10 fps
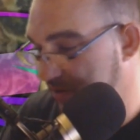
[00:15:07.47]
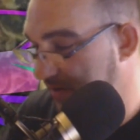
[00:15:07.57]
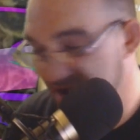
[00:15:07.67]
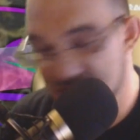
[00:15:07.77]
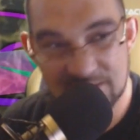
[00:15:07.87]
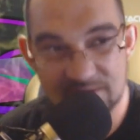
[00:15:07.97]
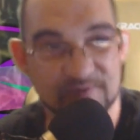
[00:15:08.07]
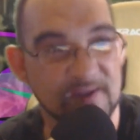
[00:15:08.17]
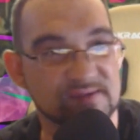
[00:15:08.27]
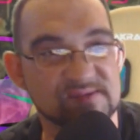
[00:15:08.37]
you're at your
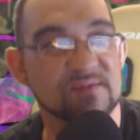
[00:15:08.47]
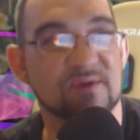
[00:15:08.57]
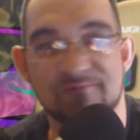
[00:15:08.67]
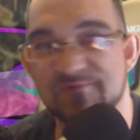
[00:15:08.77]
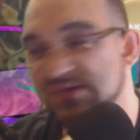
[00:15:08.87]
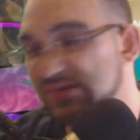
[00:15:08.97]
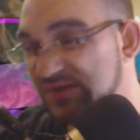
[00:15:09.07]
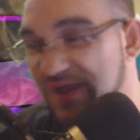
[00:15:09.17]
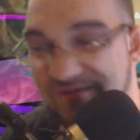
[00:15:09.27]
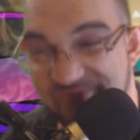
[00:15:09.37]
desk or office
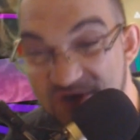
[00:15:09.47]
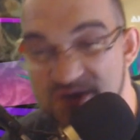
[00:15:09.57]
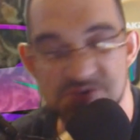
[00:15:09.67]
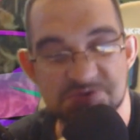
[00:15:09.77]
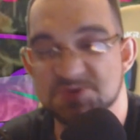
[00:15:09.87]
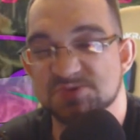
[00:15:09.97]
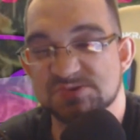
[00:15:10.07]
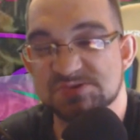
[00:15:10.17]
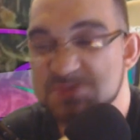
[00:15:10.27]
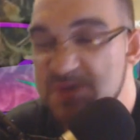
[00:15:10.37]
and you have all your
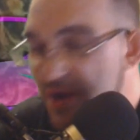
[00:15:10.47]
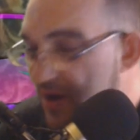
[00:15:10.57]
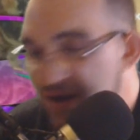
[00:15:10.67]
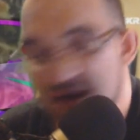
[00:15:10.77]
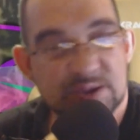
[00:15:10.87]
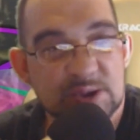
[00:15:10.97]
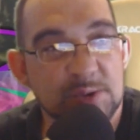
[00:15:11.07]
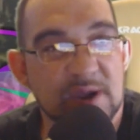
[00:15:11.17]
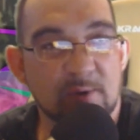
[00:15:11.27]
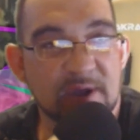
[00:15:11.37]
juices. It's a
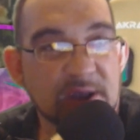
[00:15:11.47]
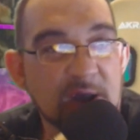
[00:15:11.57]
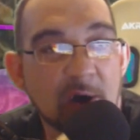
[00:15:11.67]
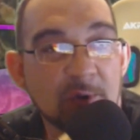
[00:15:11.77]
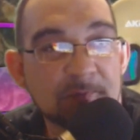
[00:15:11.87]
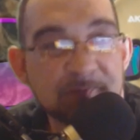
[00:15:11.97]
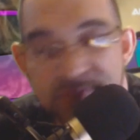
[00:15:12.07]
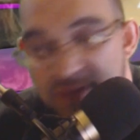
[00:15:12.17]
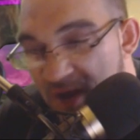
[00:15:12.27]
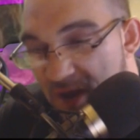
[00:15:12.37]
great way to go.
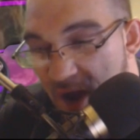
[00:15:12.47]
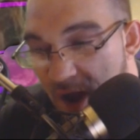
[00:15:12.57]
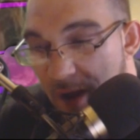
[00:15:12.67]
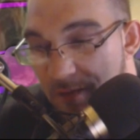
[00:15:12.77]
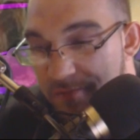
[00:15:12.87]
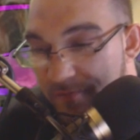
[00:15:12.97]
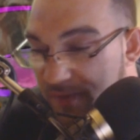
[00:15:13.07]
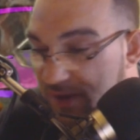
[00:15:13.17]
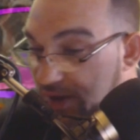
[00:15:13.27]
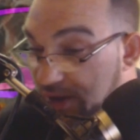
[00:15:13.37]

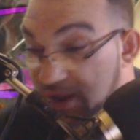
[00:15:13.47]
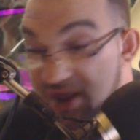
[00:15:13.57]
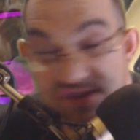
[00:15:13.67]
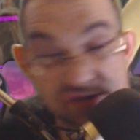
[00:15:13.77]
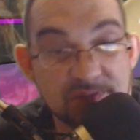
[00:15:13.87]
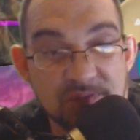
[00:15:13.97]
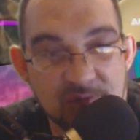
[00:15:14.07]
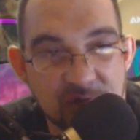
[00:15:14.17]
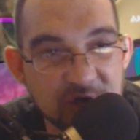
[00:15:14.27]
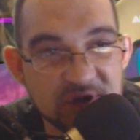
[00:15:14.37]
You can get
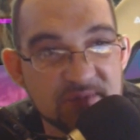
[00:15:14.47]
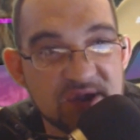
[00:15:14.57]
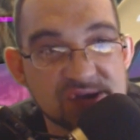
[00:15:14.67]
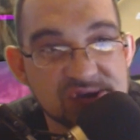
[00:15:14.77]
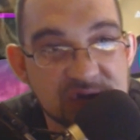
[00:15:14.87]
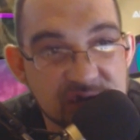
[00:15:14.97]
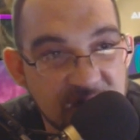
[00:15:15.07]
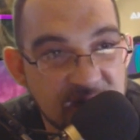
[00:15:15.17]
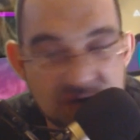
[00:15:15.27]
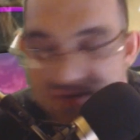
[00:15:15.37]
some really amazing
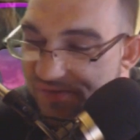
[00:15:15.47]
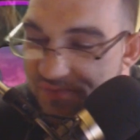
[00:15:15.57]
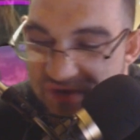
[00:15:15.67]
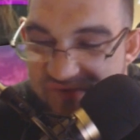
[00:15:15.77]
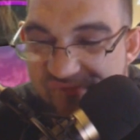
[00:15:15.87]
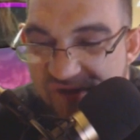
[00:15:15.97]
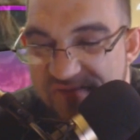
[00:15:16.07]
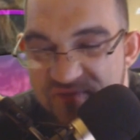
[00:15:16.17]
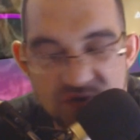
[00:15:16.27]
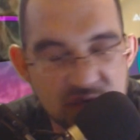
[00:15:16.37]
clouds, some good
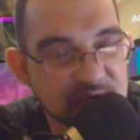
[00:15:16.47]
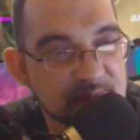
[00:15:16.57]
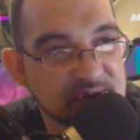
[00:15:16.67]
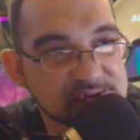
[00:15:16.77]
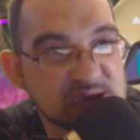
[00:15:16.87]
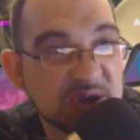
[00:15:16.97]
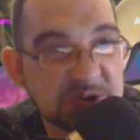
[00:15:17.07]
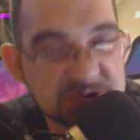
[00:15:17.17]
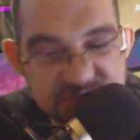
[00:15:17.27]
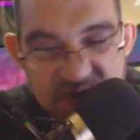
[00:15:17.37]
flavor. It all depends on
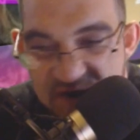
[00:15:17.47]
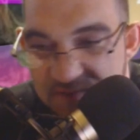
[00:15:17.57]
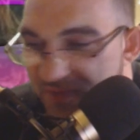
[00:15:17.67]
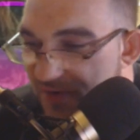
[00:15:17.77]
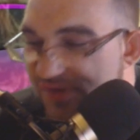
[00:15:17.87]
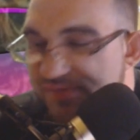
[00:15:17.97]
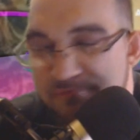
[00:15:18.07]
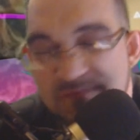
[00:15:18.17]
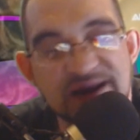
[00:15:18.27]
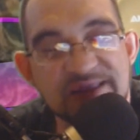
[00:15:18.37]
your setup. There's
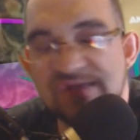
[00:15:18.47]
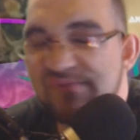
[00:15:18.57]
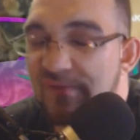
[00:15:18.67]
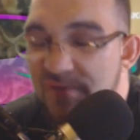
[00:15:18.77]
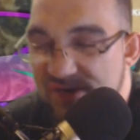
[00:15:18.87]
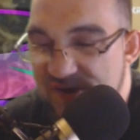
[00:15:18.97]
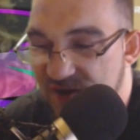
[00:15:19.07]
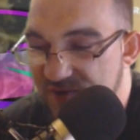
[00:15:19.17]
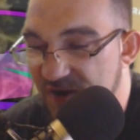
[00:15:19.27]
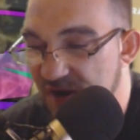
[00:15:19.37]
many different ones
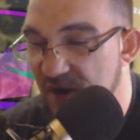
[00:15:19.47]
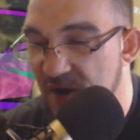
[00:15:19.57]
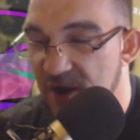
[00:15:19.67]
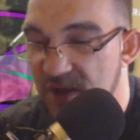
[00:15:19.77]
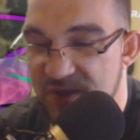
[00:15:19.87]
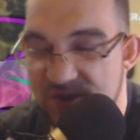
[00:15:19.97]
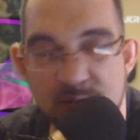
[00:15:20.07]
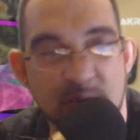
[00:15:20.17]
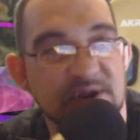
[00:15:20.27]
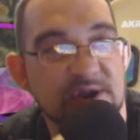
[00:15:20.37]
out there. This
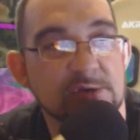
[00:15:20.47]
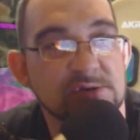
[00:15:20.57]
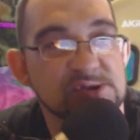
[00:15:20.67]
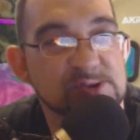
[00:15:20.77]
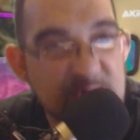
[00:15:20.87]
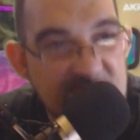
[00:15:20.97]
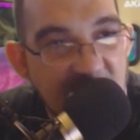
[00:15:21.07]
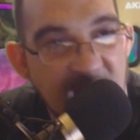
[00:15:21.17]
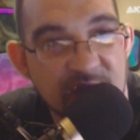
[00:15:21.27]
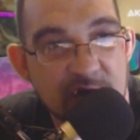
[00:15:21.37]
one here is the
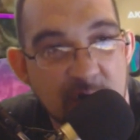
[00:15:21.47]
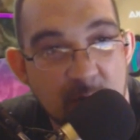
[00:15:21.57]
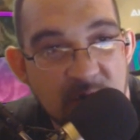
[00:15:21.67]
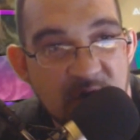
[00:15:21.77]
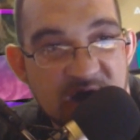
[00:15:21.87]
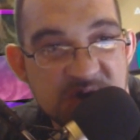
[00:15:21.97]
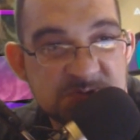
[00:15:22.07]
IGO